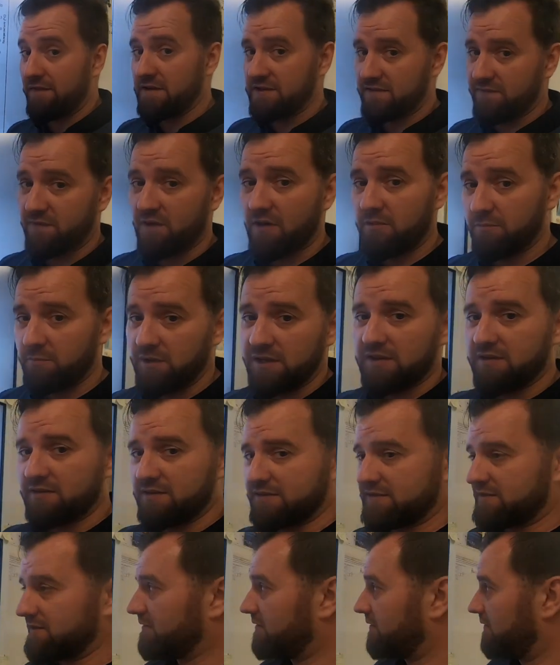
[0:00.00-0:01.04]
is from
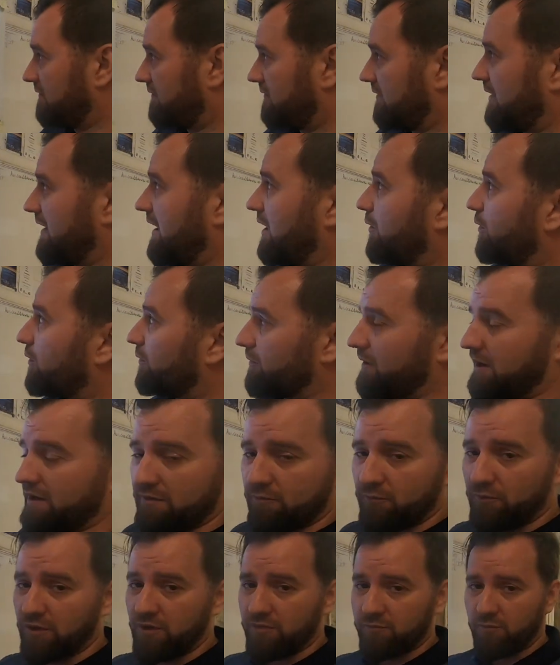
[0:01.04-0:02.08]
because all around
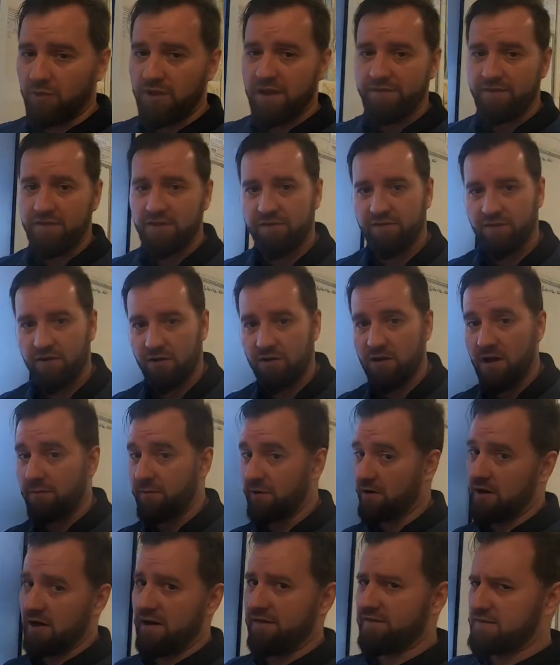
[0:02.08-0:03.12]
the world will have a different
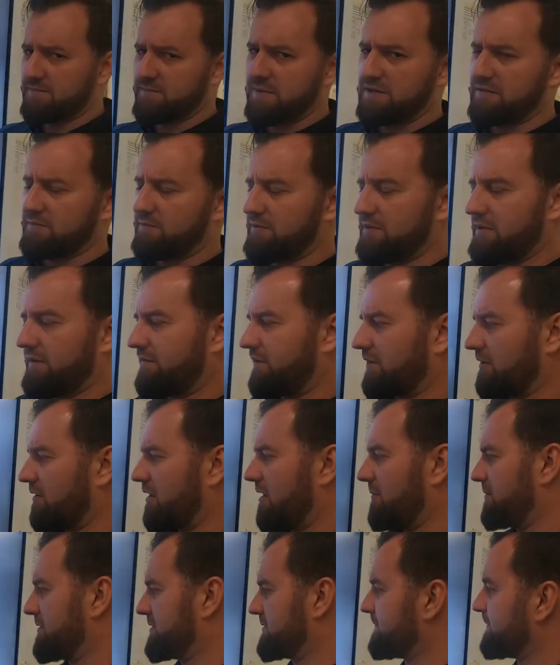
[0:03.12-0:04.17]
climate graph, especially with different
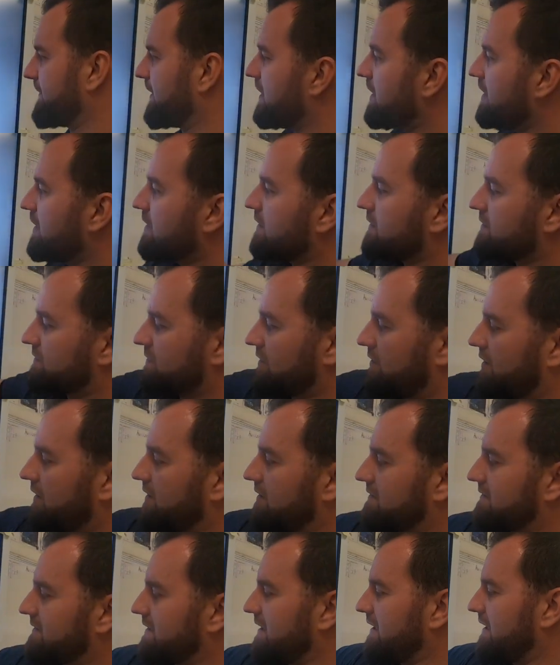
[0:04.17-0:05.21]
climates. So you
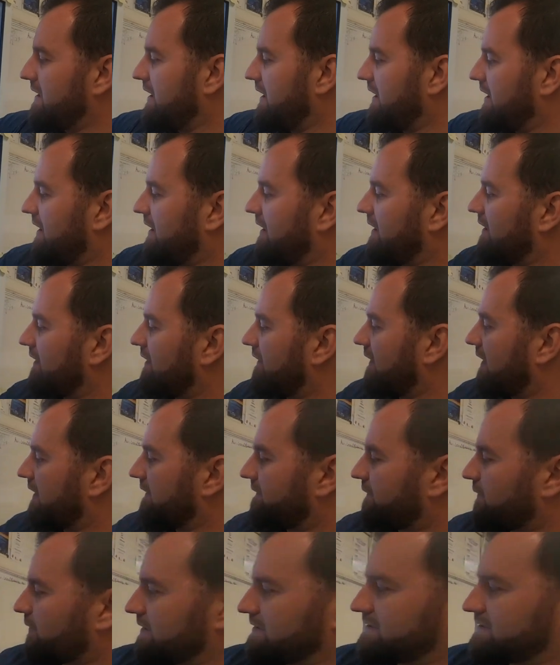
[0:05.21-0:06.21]
can see here, for